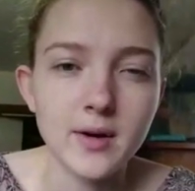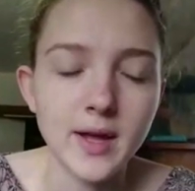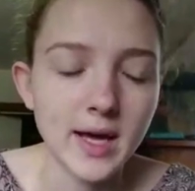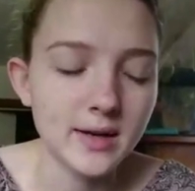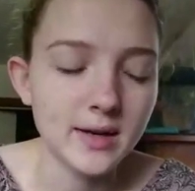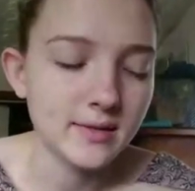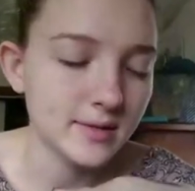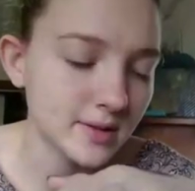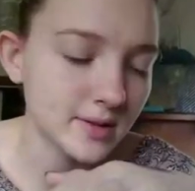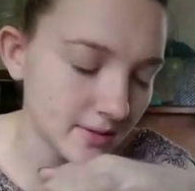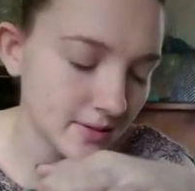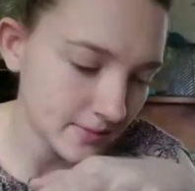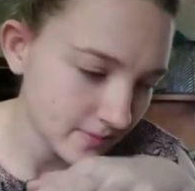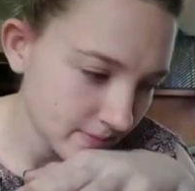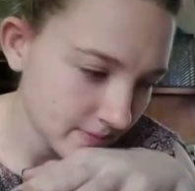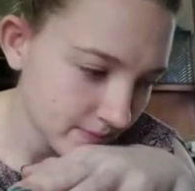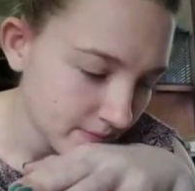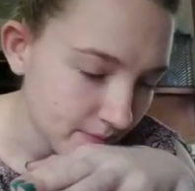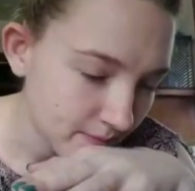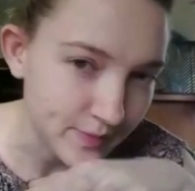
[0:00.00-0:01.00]

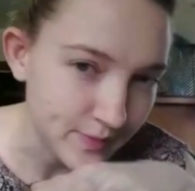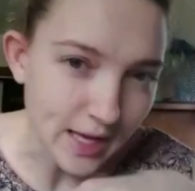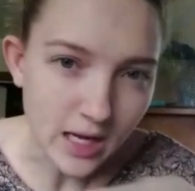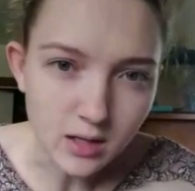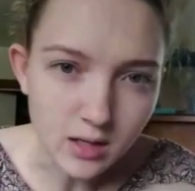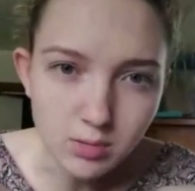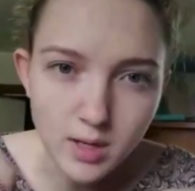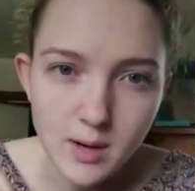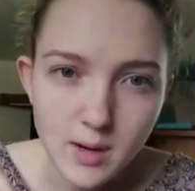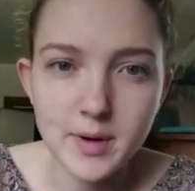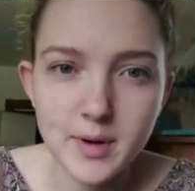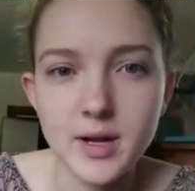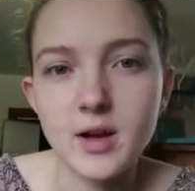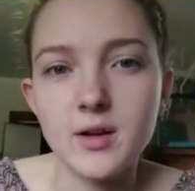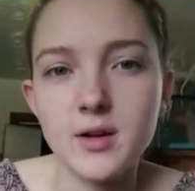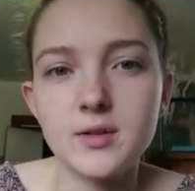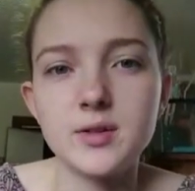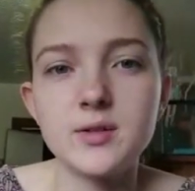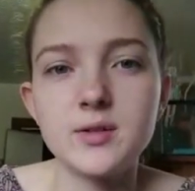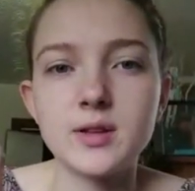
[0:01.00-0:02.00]
That's what I'm going to
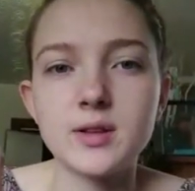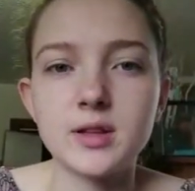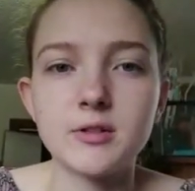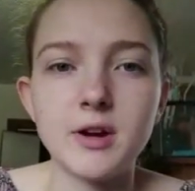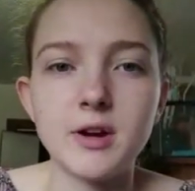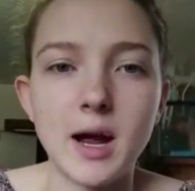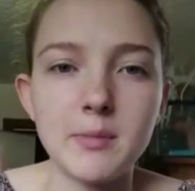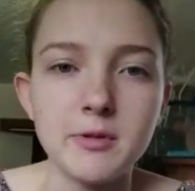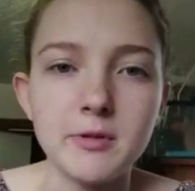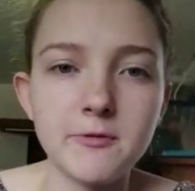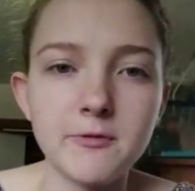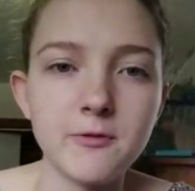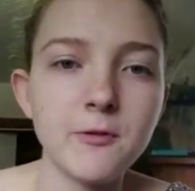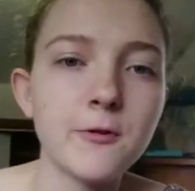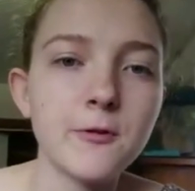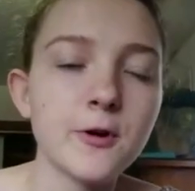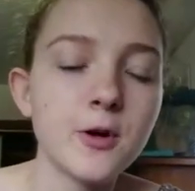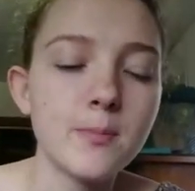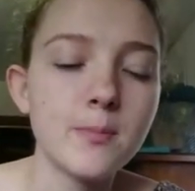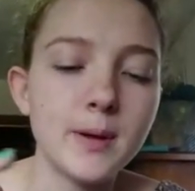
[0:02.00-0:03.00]
go to describe it.
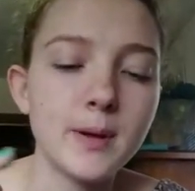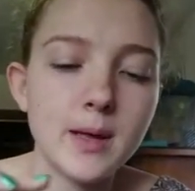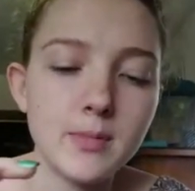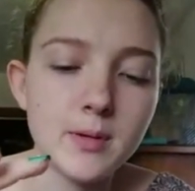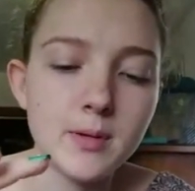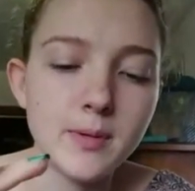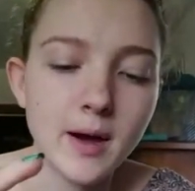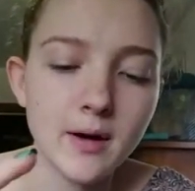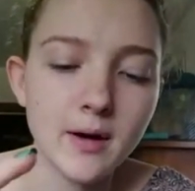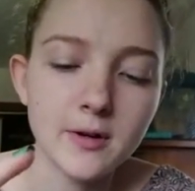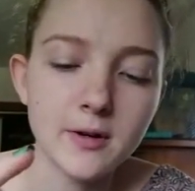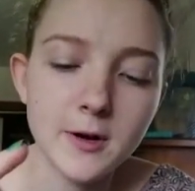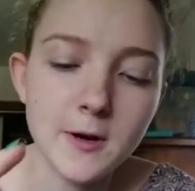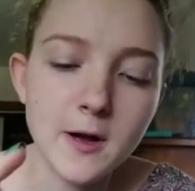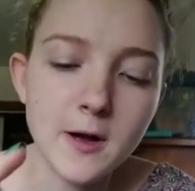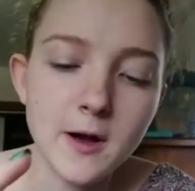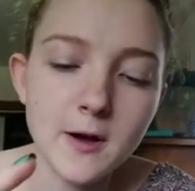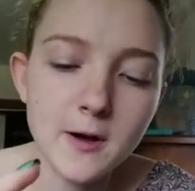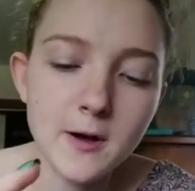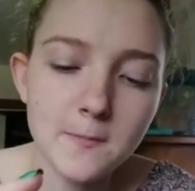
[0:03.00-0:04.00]
Floral baby
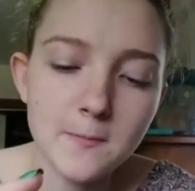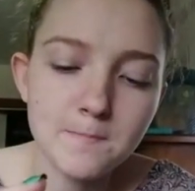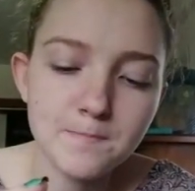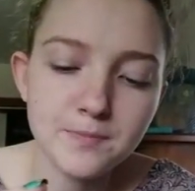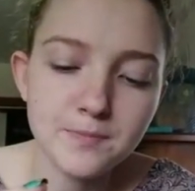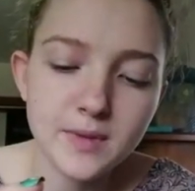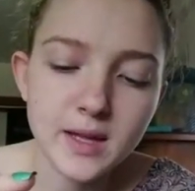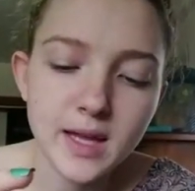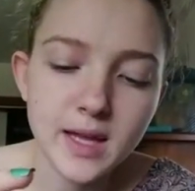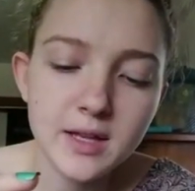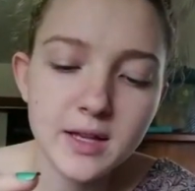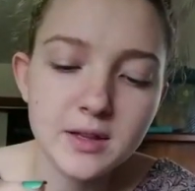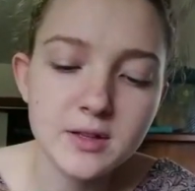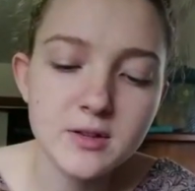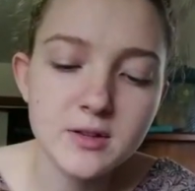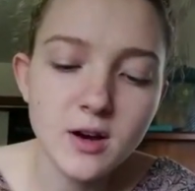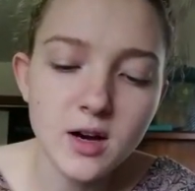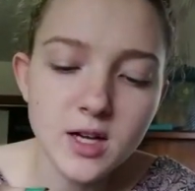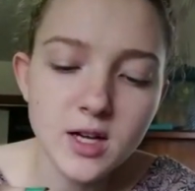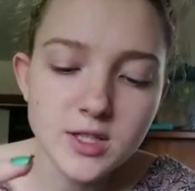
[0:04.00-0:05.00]
powder. It's
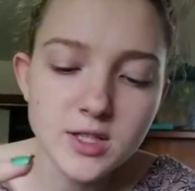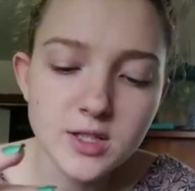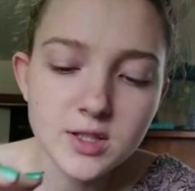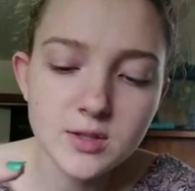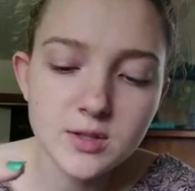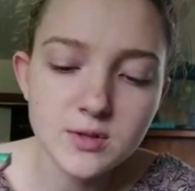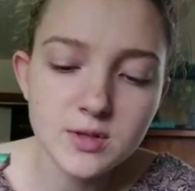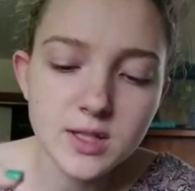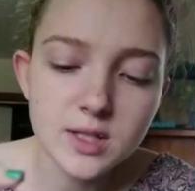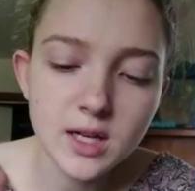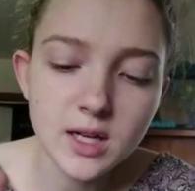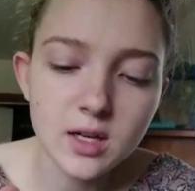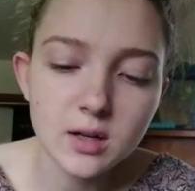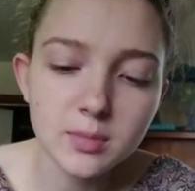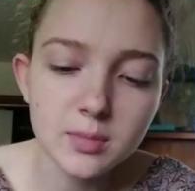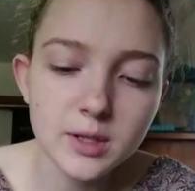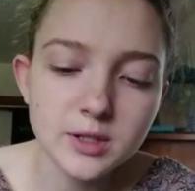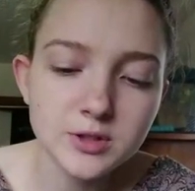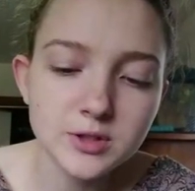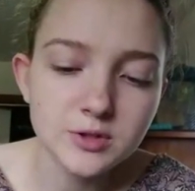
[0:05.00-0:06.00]
not too
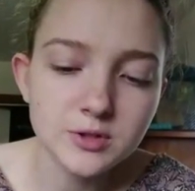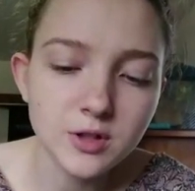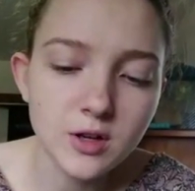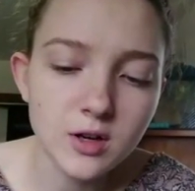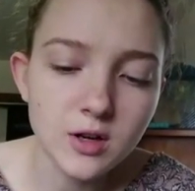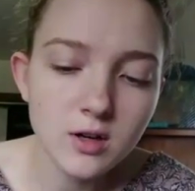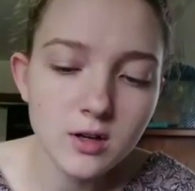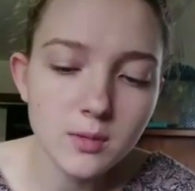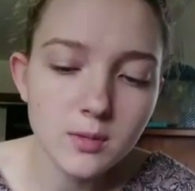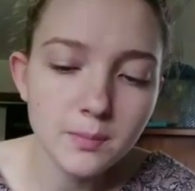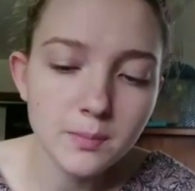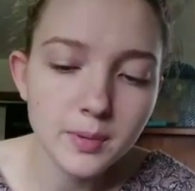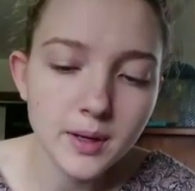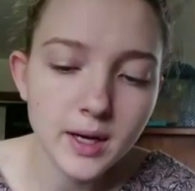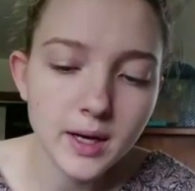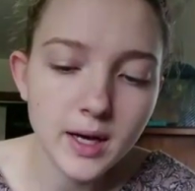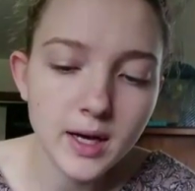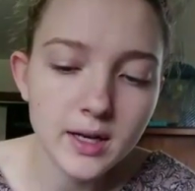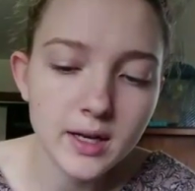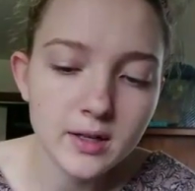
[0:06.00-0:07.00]
terribly strong,
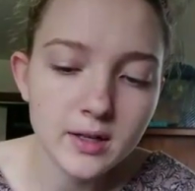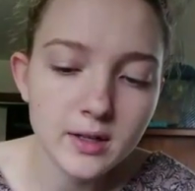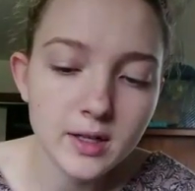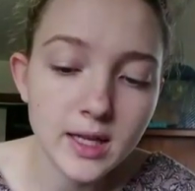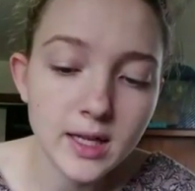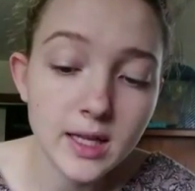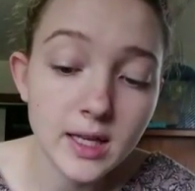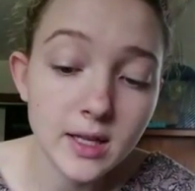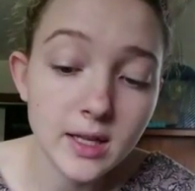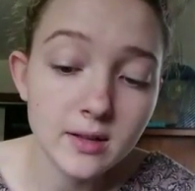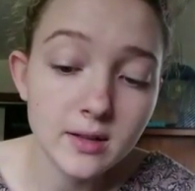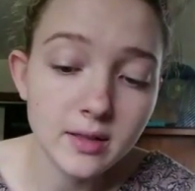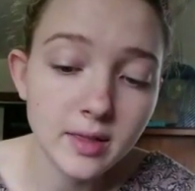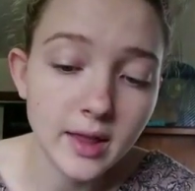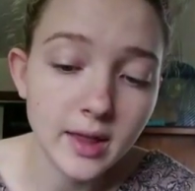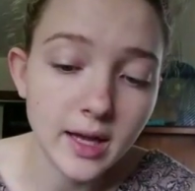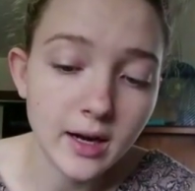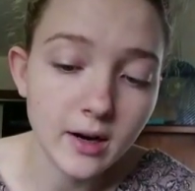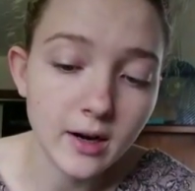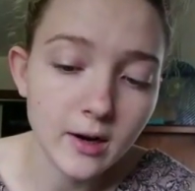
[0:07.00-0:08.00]
but it is
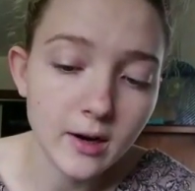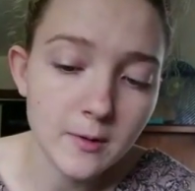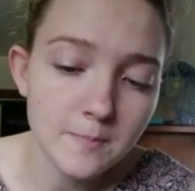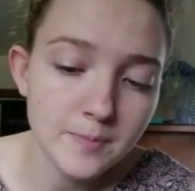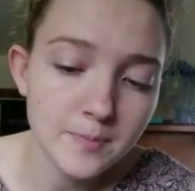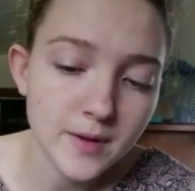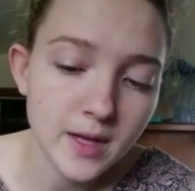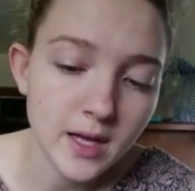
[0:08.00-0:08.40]
there.